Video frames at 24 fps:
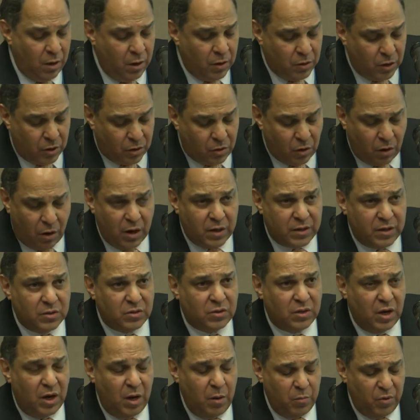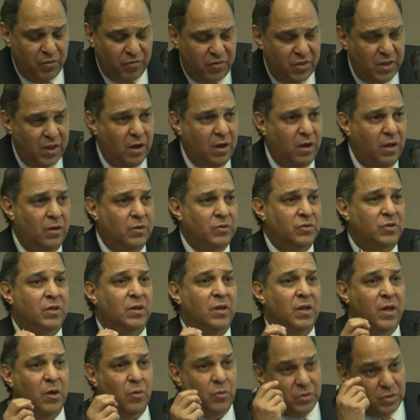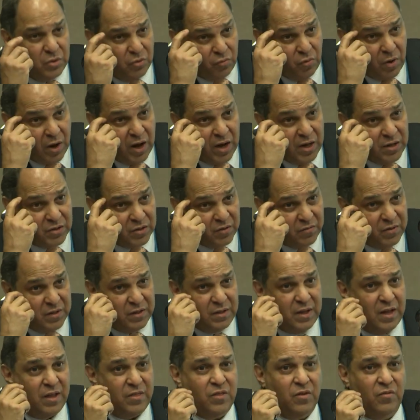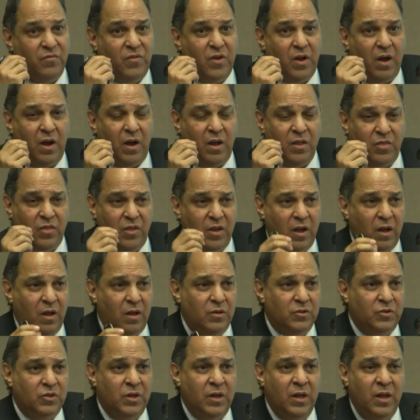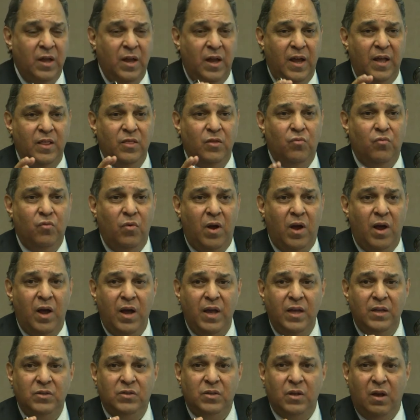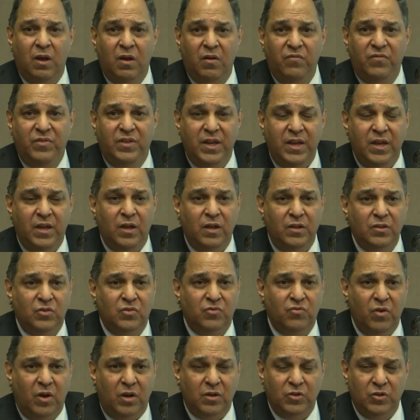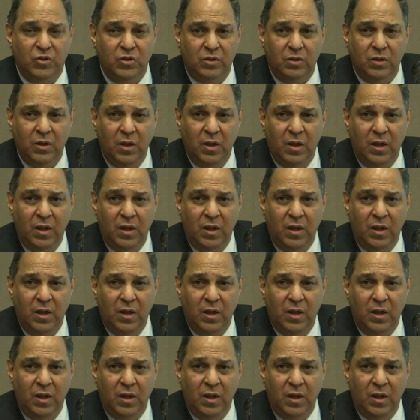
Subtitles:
the darkest time of theology. It was the rise of the death of God theology and the rise of deconstruction,